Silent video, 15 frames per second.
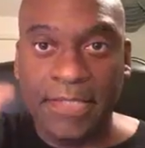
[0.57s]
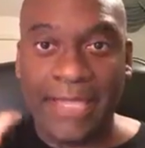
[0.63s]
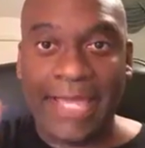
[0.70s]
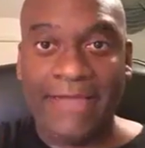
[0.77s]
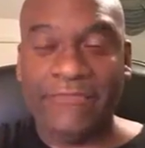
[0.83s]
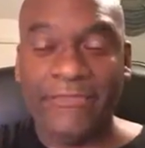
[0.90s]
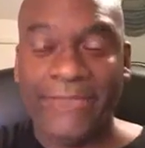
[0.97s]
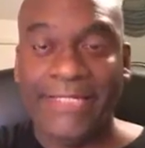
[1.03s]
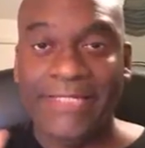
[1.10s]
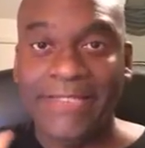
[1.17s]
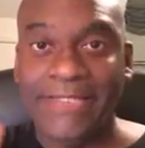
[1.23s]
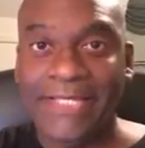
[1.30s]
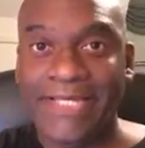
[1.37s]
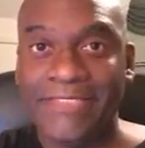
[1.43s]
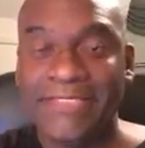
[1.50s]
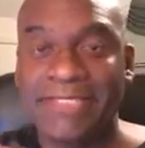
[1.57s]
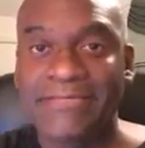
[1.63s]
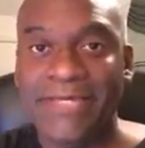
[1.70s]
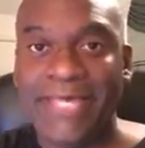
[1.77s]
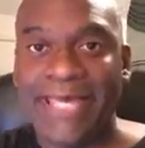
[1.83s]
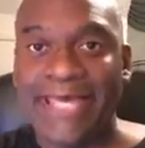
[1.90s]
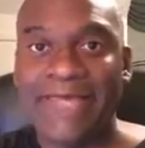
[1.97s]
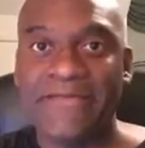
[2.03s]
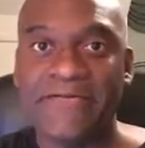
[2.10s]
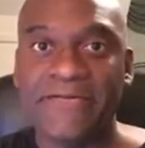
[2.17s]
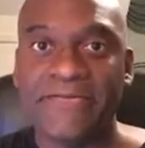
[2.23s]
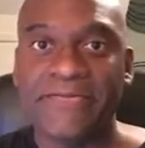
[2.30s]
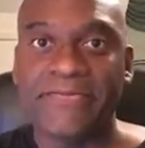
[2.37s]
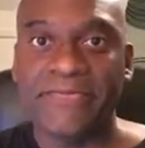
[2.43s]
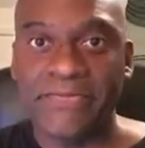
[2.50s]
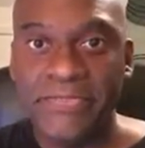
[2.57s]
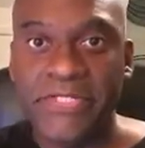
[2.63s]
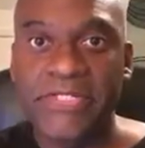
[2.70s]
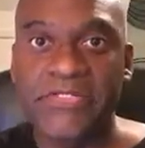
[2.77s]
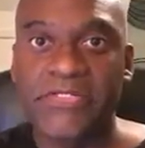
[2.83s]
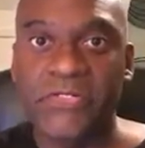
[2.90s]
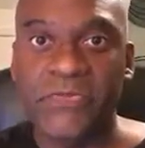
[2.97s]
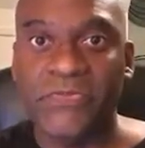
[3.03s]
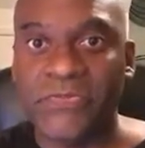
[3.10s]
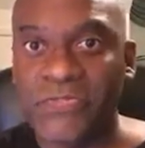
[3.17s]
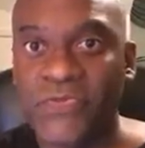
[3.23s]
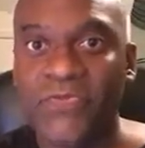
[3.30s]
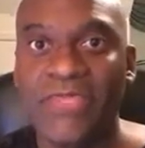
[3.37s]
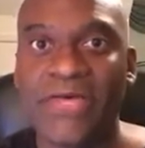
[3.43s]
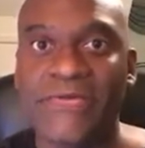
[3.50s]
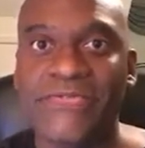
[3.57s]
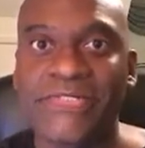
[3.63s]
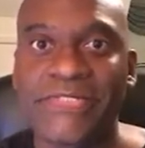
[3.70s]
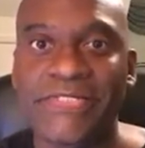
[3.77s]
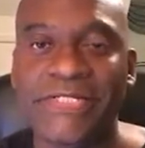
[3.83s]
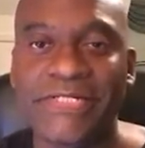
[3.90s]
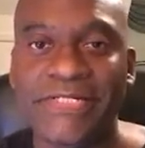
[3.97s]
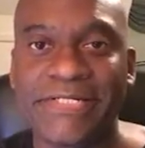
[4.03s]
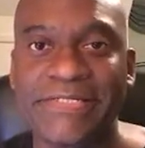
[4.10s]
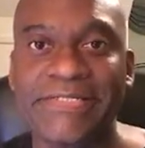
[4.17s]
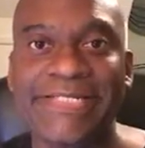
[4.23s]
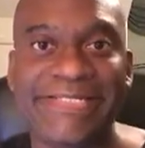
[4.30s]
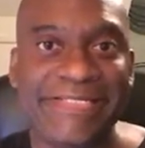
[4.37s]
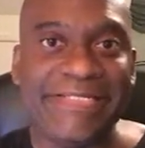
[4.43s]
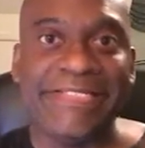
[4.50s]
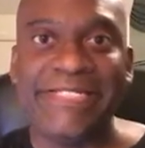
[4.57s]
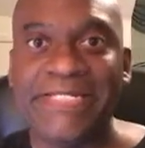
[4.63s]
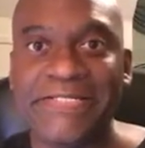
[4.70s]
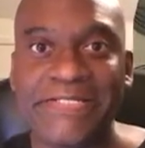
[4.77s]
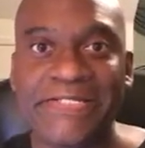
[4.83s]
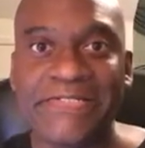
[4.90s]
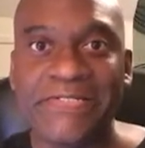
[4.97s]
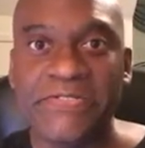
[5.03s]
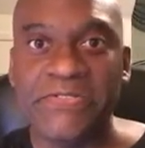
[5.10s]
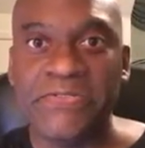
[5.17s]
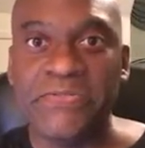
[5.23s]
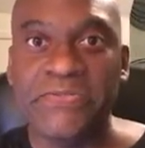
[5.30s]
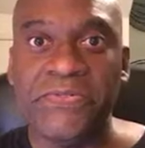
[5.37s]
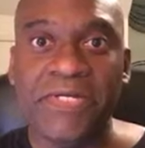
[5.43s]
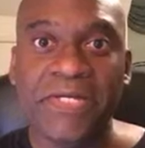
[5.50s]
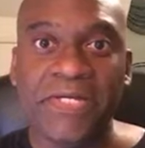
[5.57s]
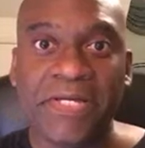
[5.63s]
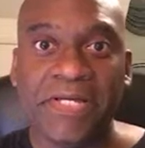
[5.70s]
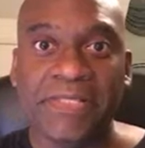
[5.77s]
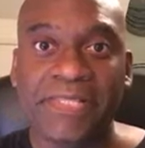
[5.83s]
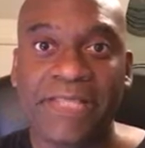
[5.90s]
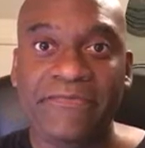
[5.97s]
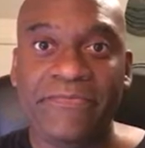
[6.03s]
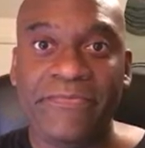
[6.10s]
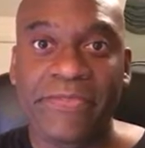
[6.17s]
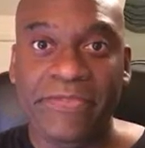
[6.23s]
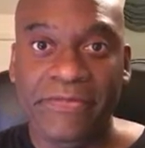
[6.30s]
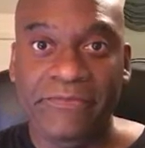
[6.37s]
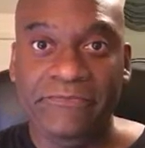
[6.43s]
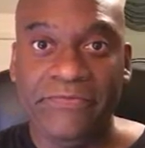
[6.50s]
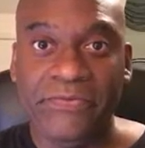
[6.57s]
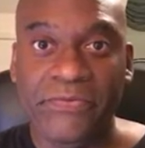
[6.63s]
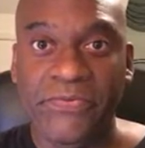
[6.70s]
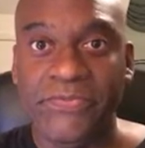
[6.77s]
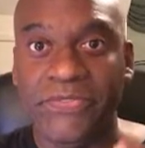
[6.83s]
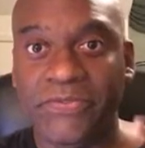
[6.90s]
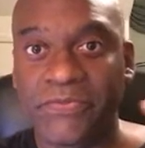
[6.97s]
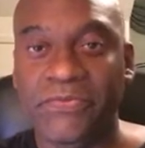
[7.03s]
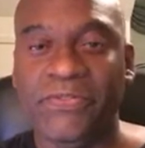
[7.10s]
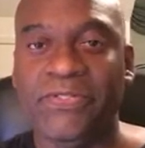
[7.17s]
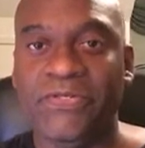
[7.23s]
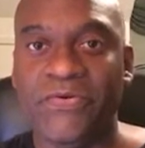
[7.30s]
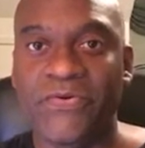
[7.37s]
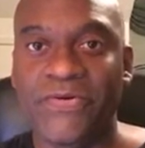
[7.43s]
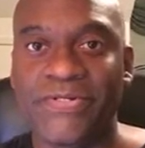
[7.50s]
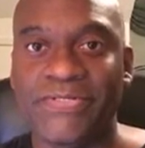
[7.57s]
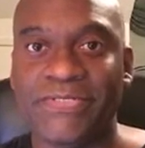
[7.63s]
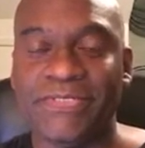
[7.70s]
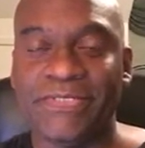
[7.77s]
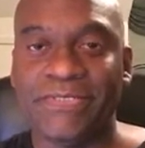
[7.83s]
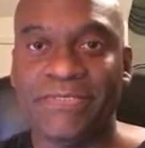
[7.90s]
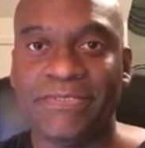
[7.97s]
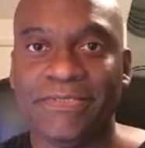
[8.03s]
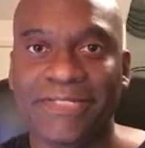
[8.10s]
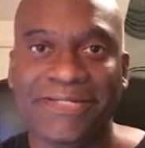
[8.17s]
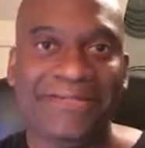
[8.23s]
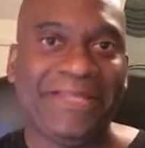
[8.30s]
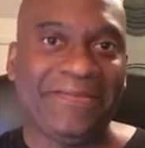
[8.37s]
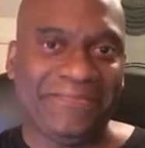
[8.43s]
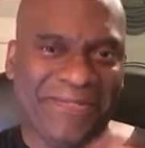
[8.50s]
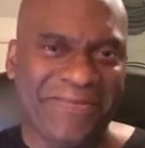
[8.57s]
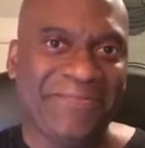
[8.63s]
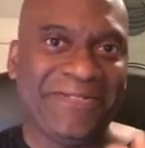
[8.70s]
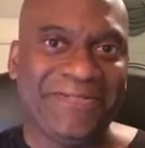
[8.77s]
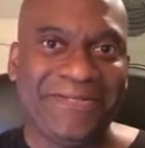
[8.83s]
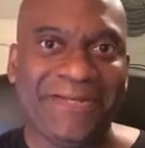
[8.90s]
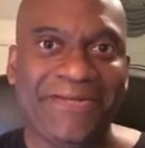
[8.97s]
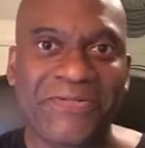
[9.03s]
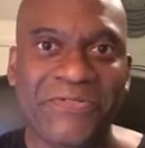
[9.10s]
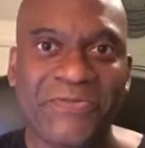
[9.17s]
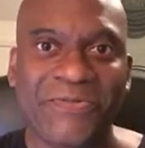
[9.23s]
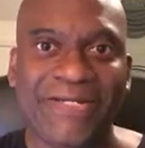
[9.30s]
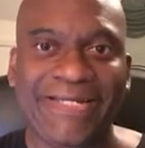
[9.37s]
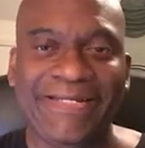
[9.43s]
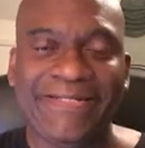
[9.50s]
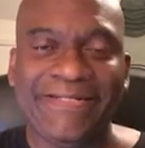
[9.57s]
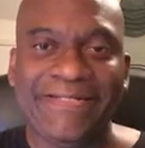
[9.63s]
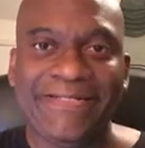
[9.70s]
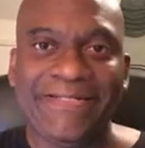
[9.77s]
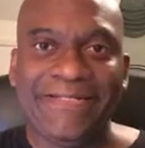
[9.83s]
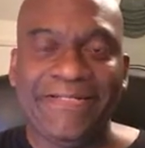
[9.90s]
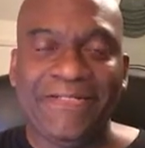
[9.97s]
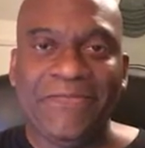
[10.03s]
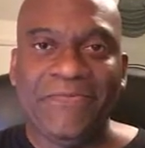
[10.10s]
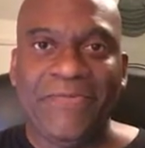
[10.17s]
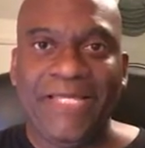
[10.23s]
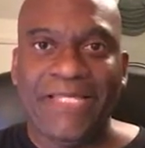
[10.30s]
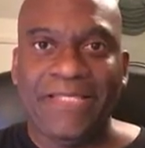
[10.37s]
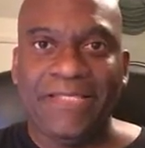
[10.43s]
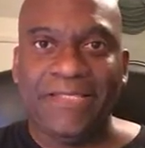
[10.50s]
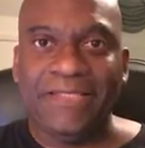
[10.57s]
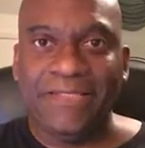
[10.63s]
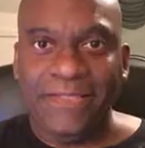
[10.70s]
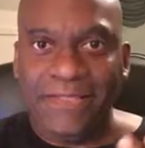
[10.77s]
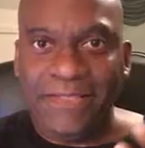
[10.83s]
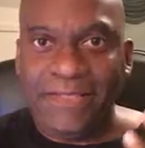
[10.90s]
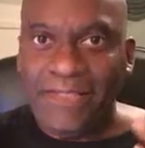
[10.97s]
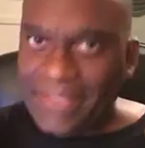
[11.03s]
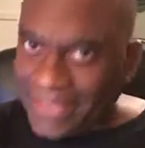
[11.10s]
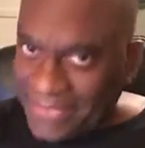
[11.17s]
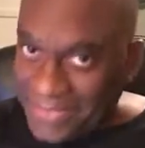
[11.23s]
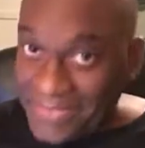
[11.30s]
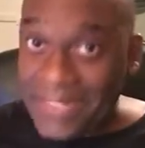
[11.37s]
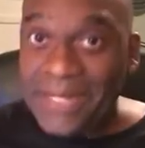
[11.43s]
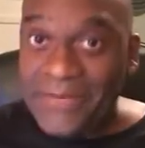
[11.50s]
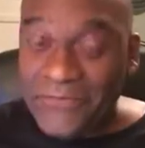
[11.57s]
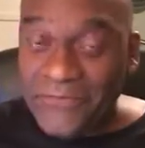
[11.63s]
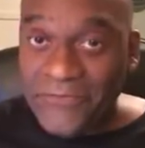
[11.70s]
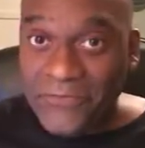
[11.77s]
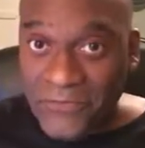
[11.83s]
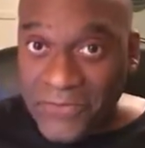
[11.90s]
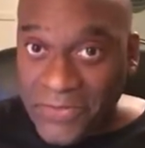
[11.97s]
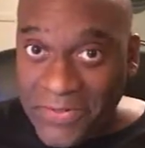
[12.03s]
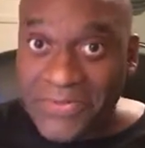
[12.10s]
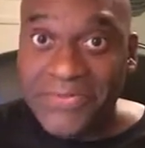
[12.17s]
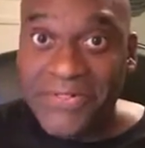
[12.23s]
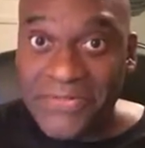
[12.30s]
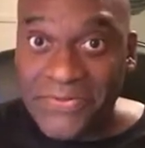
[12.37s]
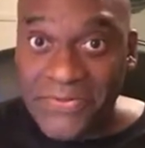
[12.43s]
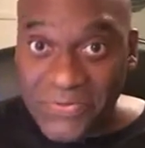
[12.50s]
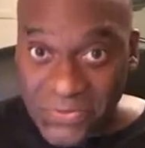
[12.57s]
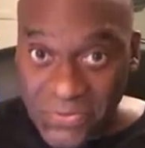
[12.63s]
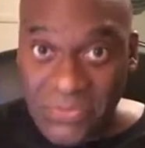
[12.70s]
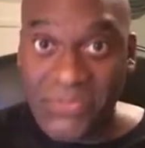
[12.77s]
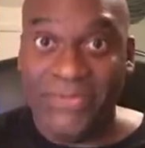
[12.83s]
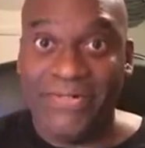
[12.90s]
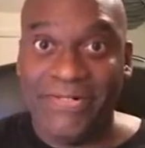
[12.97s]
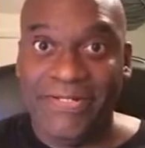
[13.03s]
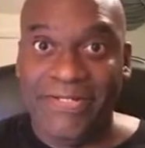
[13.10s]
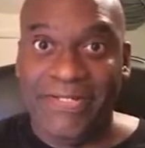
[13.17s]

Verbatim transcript: Hey everybody, last time I had a t-shirt was 2010. It said Zennie 62, 11 million views including yours. Kind of like, you know, McDonald's, right? But it's time for another shirt.